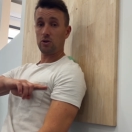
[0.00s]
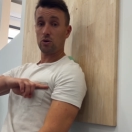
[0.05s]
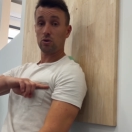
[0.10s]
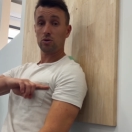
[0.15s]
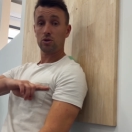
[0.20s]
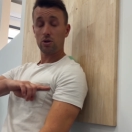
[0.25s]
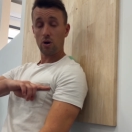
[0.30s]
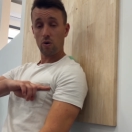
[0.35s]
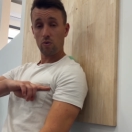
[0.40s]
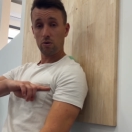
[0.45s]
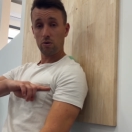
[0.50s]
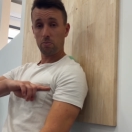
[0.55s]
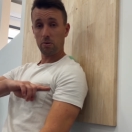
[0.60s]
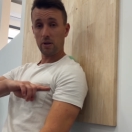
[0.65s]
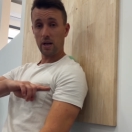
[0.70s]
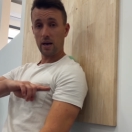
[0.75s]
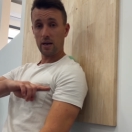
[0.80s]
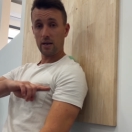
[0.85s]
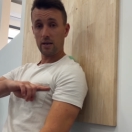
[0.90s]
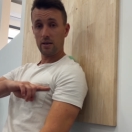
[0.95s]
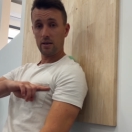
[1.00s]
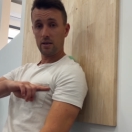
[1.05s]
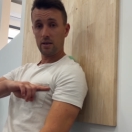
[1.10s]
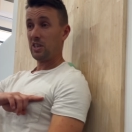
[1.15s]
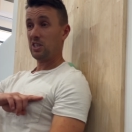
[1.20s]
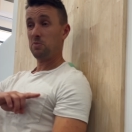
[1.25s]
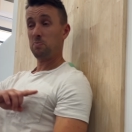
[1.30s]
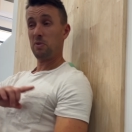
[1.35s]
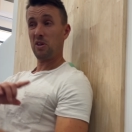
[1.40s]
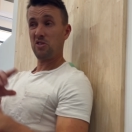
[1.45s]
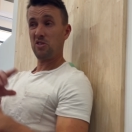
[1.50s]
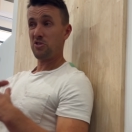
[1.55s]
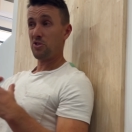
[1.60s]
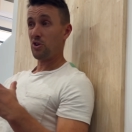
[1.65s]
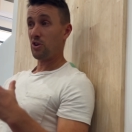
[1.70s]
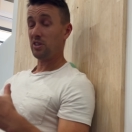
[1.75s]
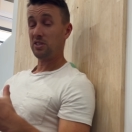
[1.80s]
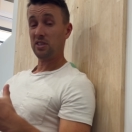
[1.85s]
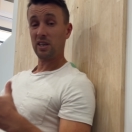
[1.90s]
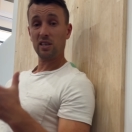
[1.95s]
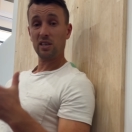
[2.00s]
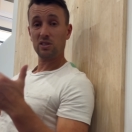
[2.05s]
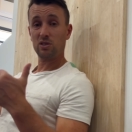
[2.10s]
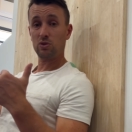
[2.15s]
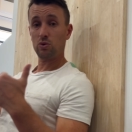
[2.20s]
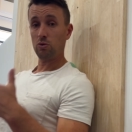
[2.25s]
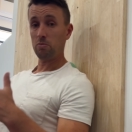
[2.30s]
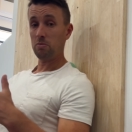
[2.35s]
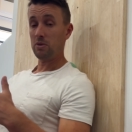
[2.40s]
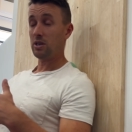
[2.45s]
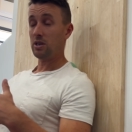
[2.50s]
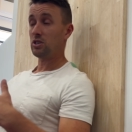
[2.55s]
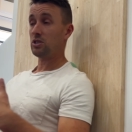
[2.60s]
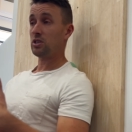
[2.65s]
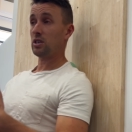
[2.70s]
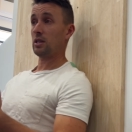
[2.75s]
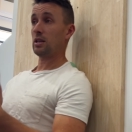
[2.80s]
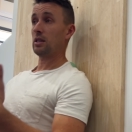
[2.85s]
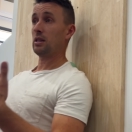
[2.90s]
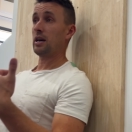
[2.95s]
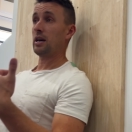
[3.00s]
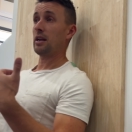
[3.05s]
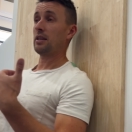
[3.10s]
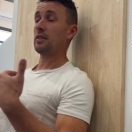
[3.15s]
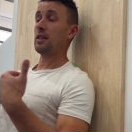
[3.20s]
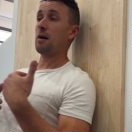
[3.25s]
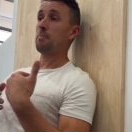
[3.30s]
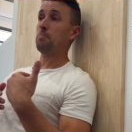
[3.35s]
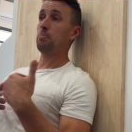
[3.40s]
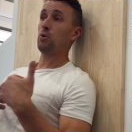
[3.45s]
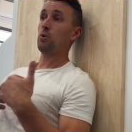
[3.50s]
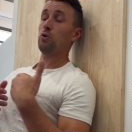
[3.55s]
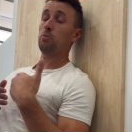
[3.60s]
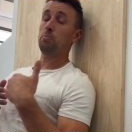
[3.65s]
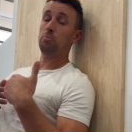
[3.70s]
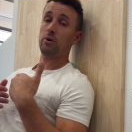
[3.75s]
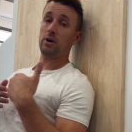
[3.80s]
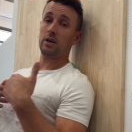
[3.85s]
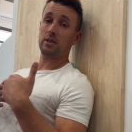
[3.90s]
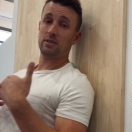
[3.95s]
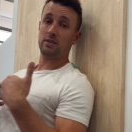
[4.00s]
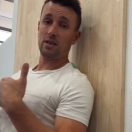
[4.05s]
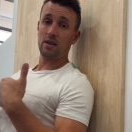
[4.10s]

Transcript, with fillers: your shoulder blade and spend 30 seconds to a minute gently letting that ball press